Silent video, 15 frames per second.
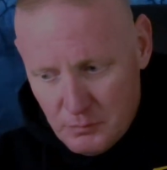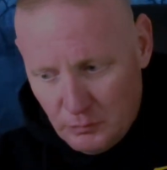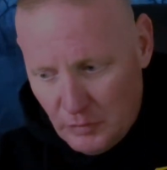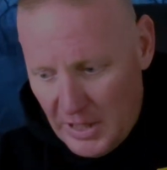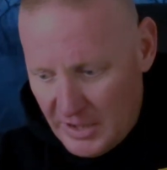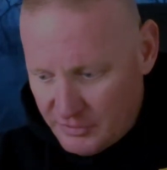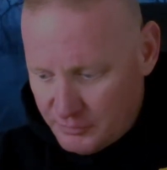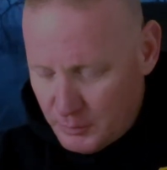
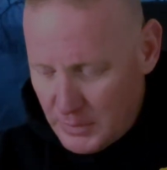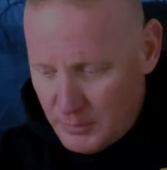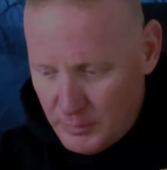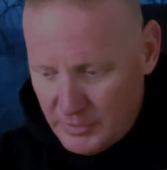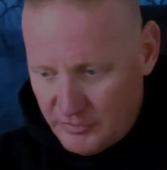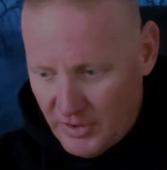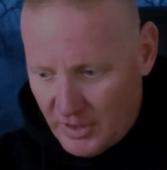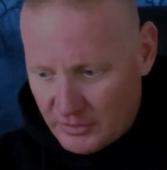Last week
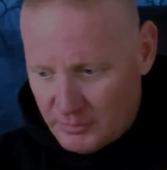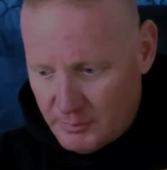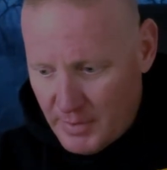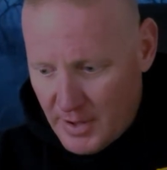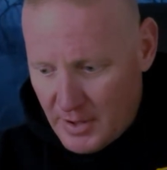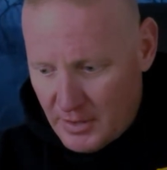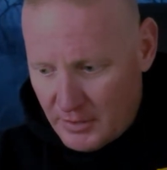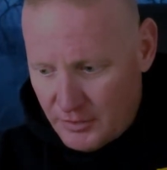we talked
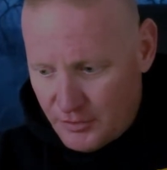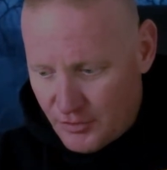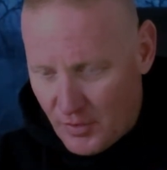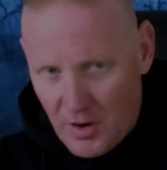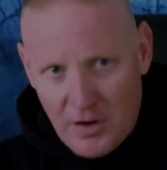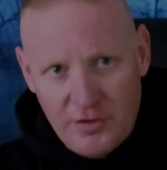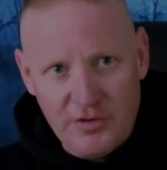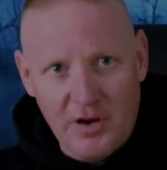about
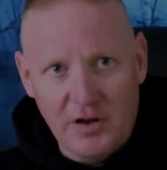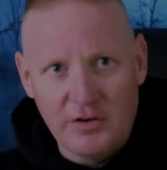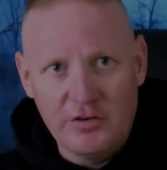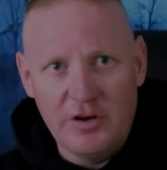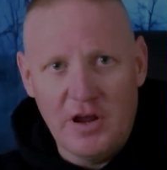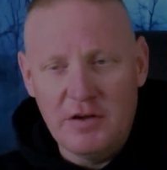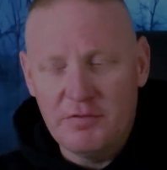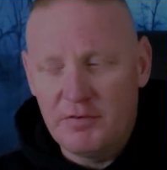Gerard John
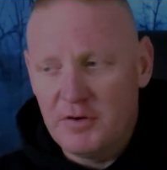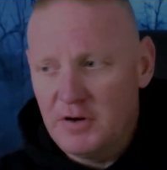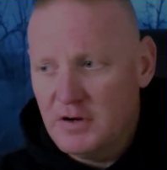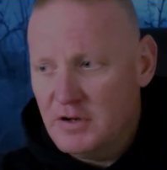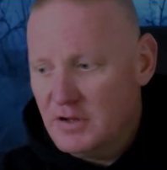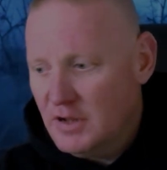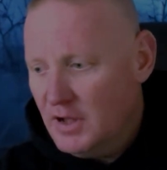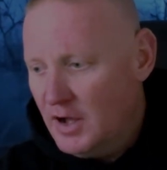
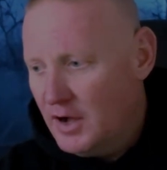Schaefer.